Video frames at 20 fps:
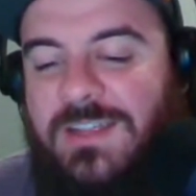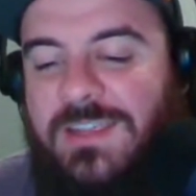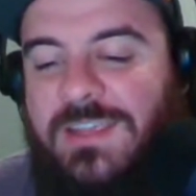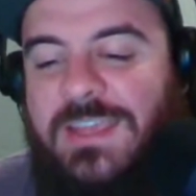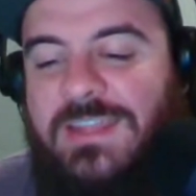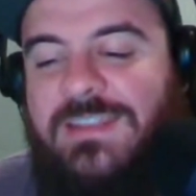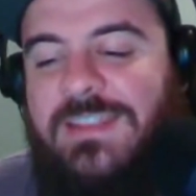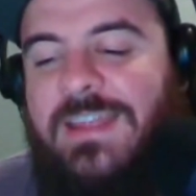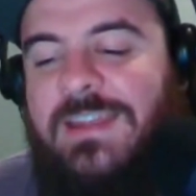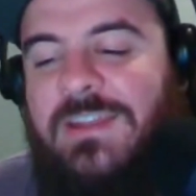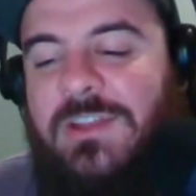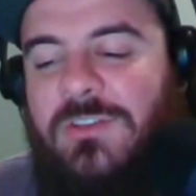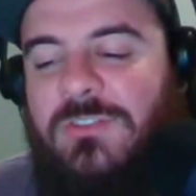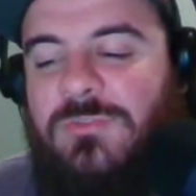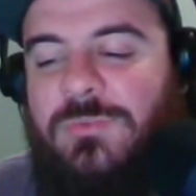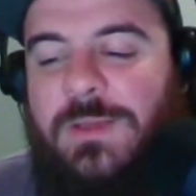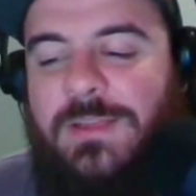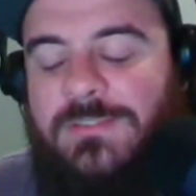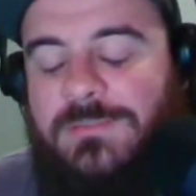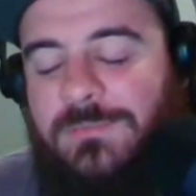Get that no
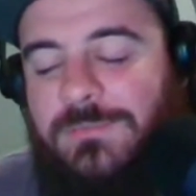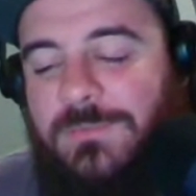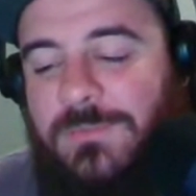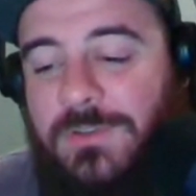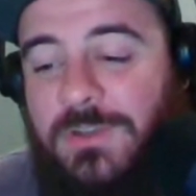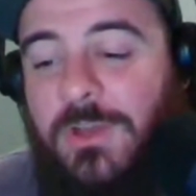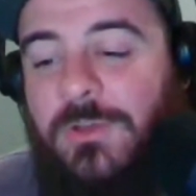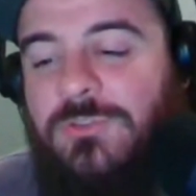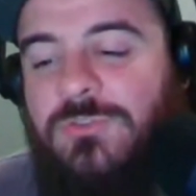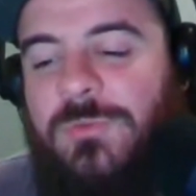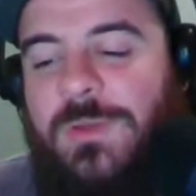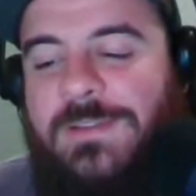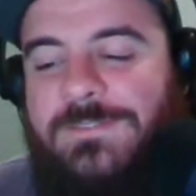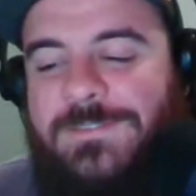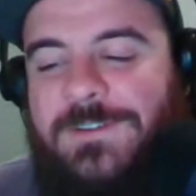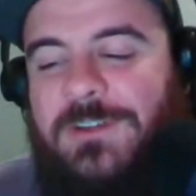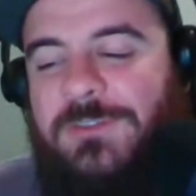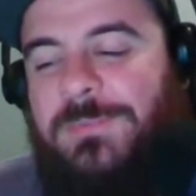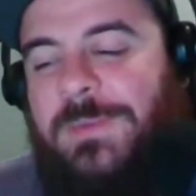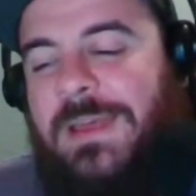sweat
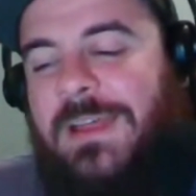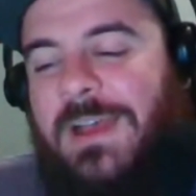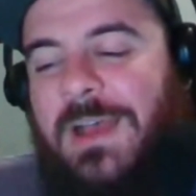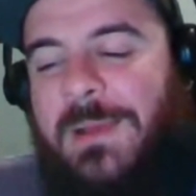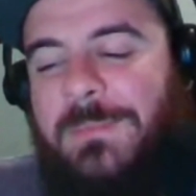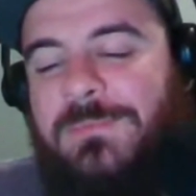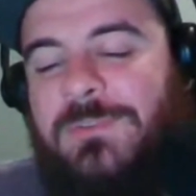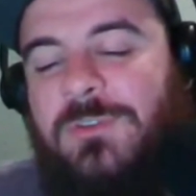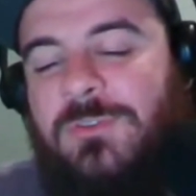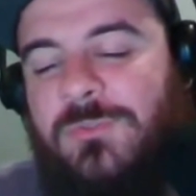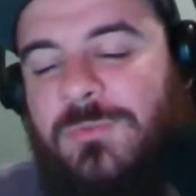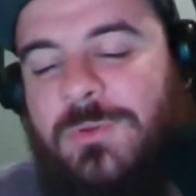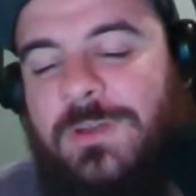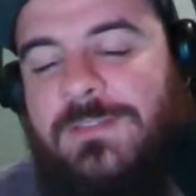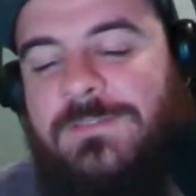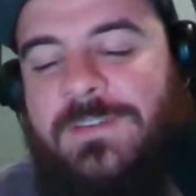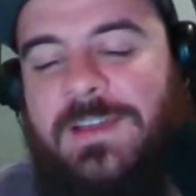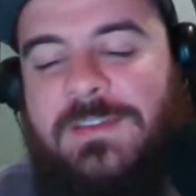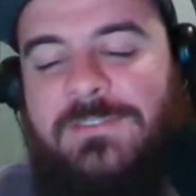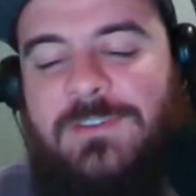first bet up to
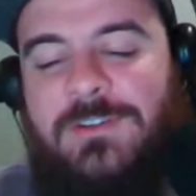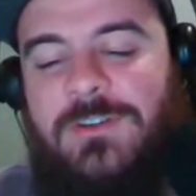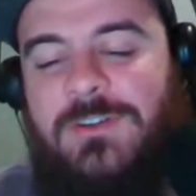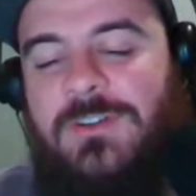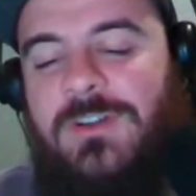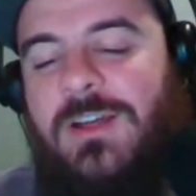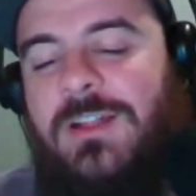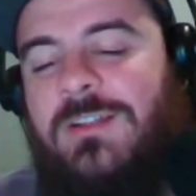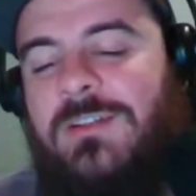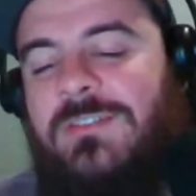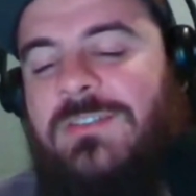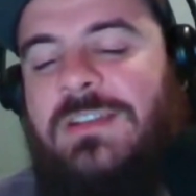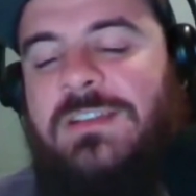$2,500.